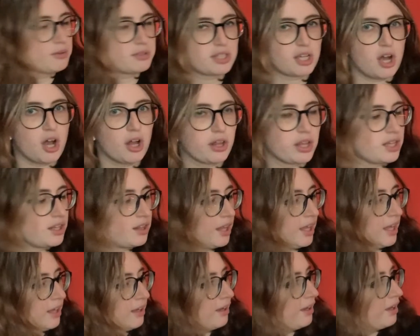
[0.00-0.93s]
to call it.
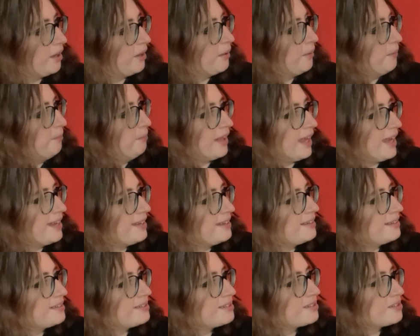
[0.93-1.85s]
Like a
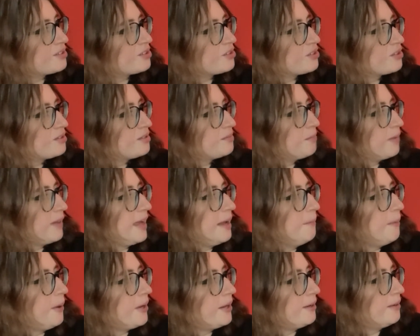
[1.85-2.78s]
play
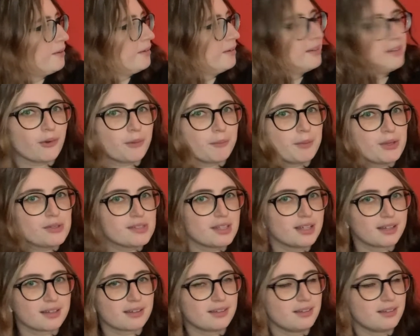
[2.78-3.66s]
button or music.